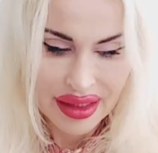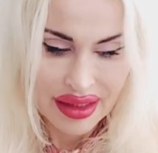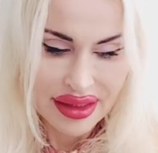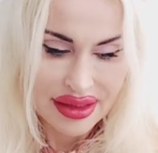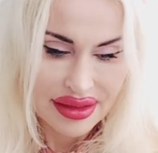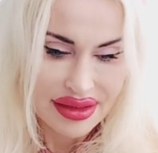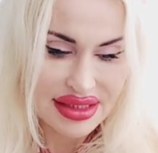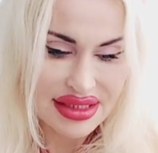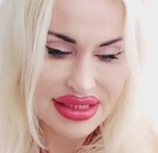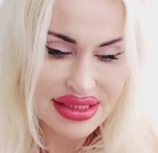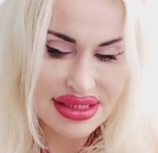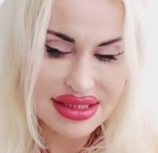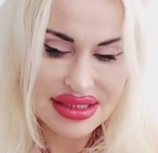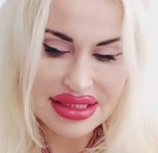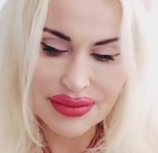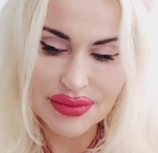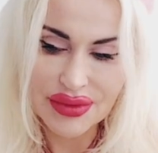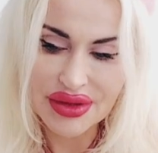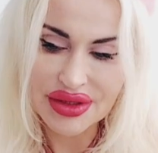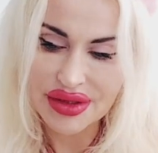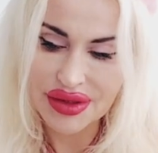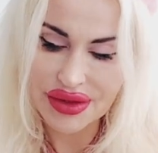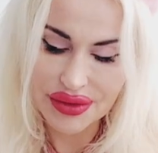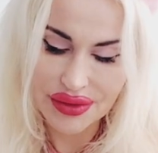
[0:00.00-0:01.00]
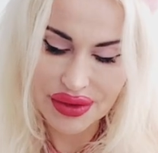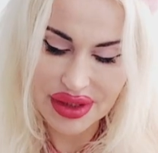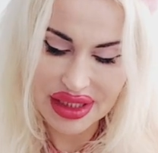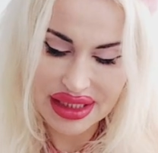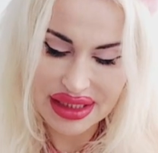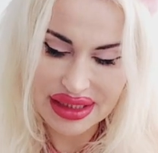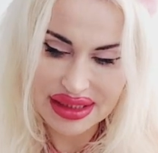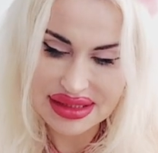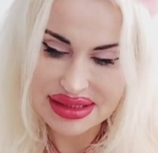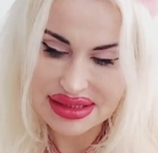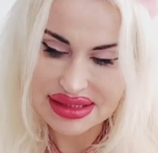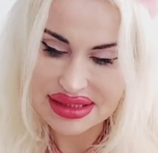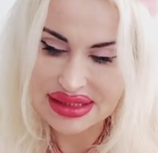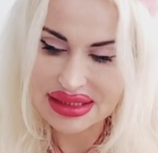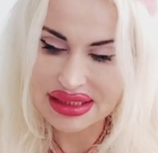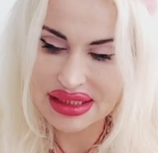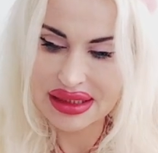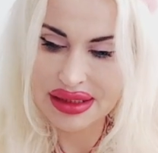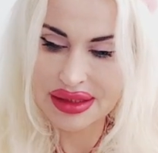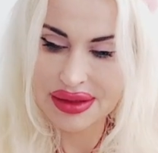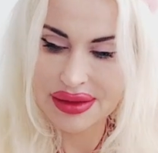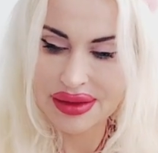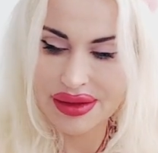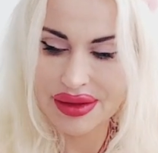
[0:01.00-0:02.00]
This is someone who is,
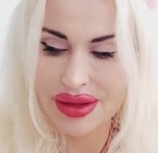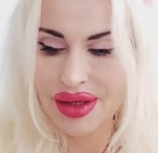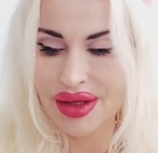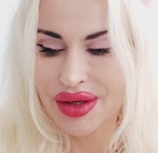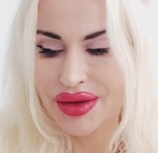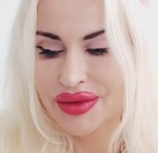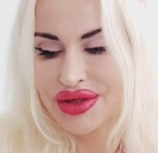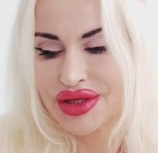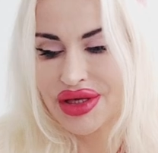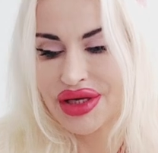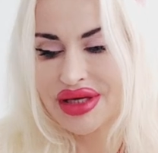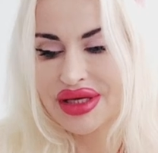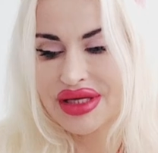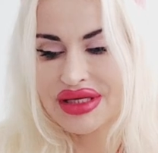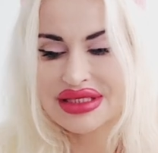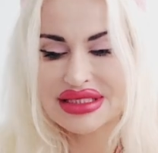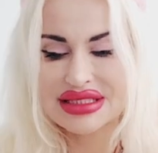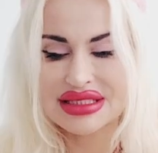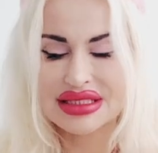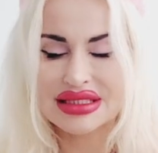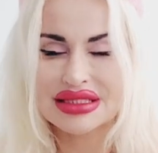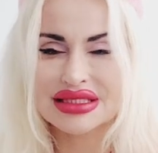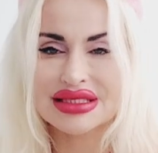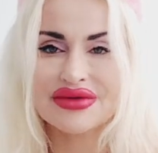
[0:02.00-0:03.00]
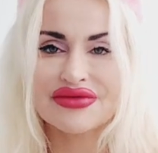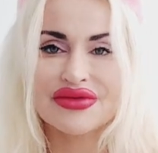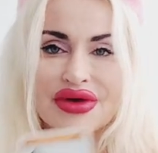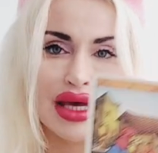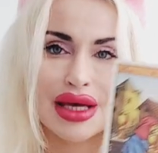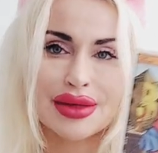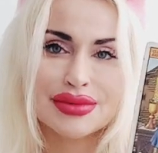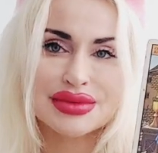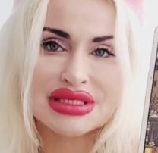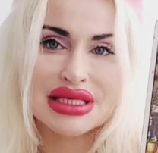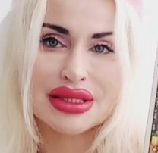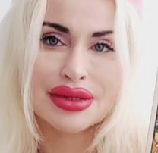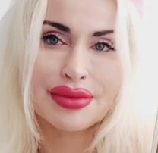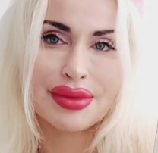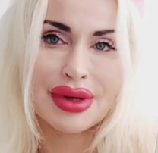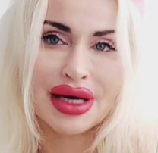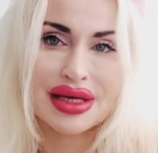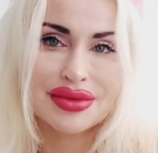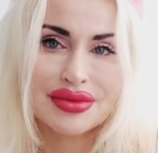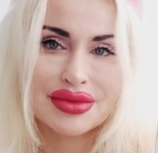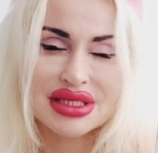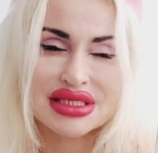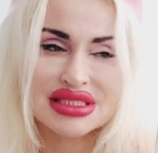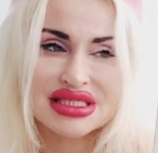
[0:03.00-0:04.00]
oh look, Six of Cups at the
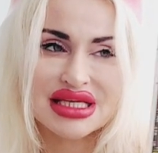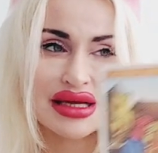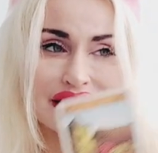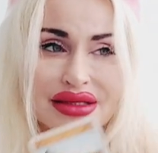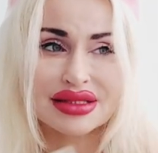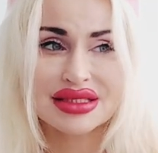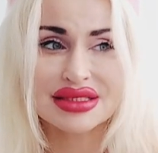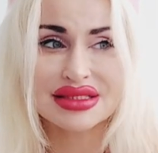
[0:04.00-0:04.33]
bottom of the deck.